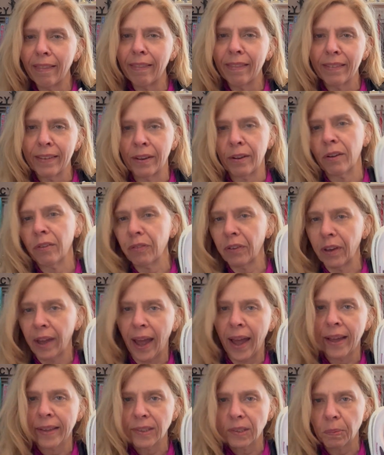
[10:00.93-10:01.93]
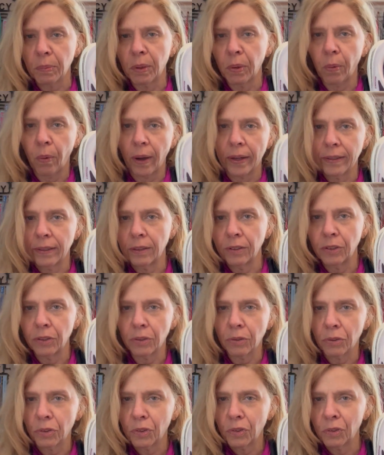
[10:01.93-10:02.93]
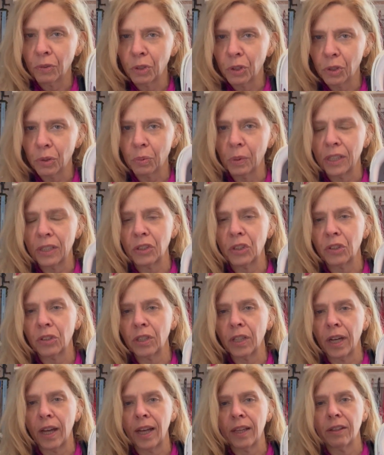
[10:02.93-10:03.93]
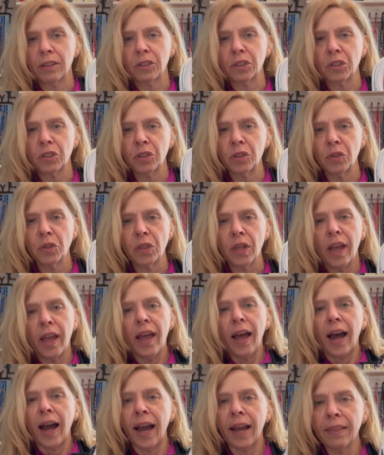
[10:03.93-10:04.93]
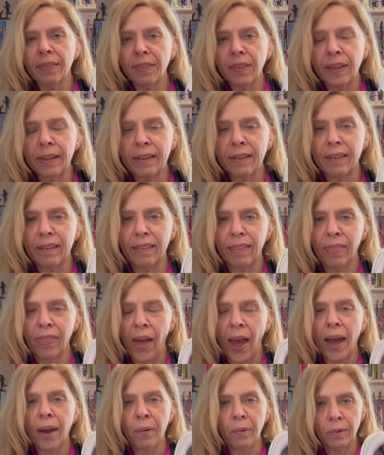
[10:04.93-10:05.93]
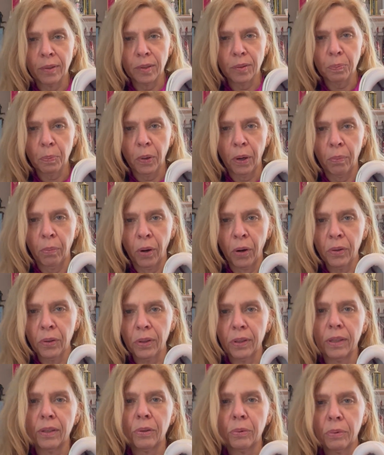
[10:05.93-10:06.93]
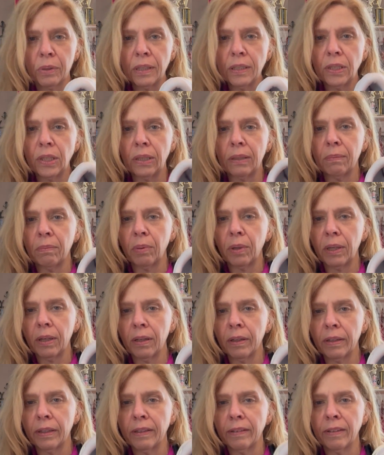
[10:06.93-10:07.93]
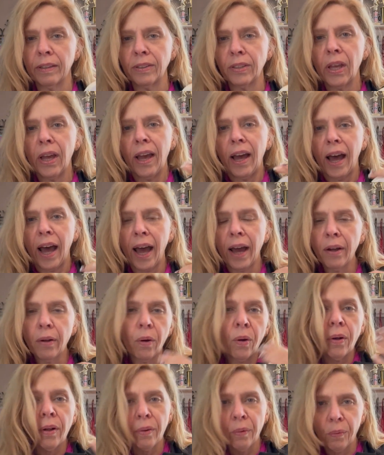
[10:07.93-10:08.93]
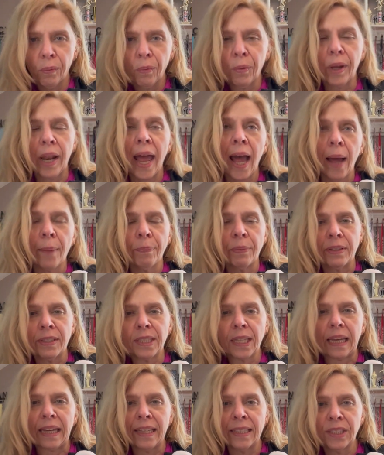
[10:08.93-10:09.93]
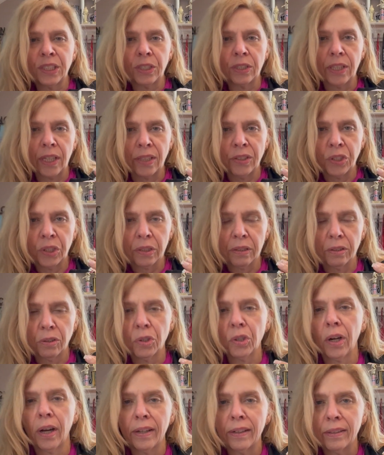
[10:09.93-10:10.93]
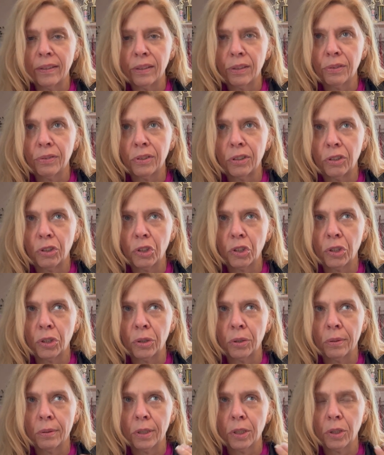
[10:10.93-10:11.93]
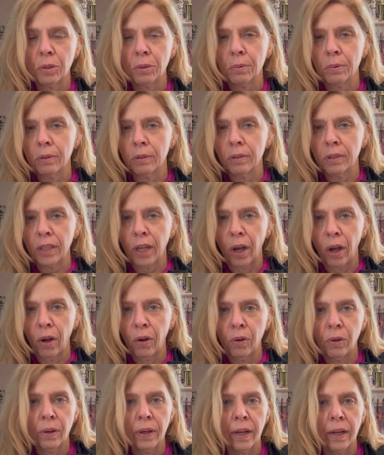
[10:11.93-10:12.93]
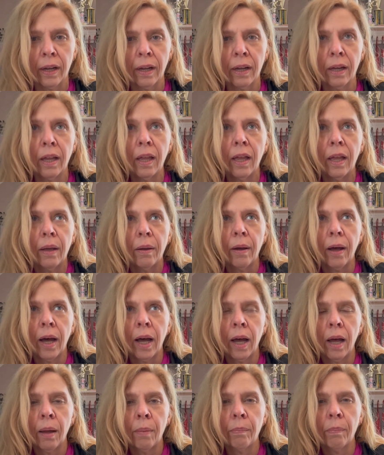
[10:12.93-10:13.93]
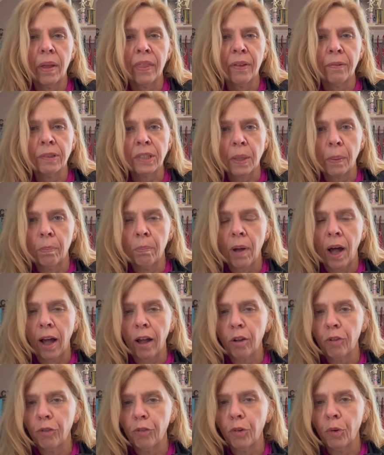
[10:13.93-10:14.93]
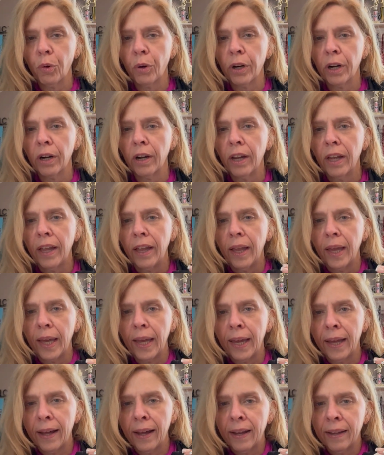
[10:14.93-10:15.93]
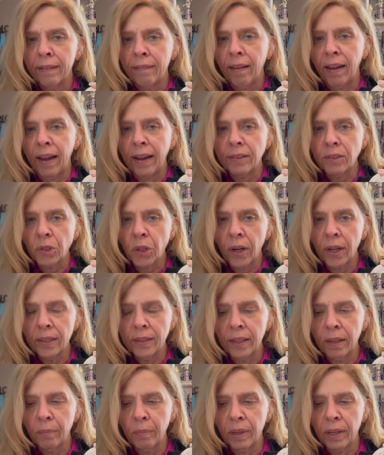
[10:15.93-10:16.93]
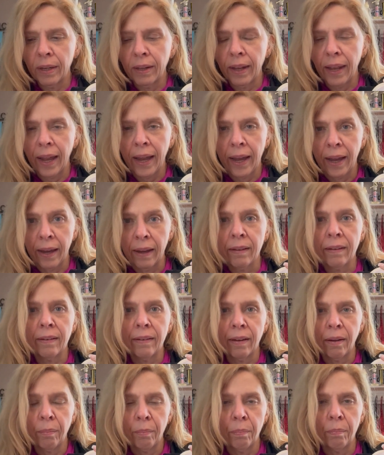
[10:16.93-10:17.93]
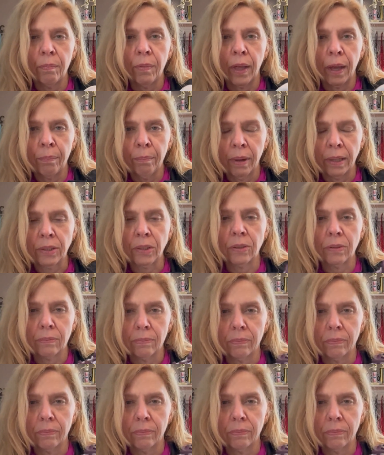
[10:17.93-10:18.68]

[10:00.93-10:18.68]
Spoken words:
if you ask me why did you switch to other shoes, I think that was primarily the reason, because what happened is I incidentally tried a different shoe, which was a Hoka, I think it was a Mach 4, and I tried them, and it had a much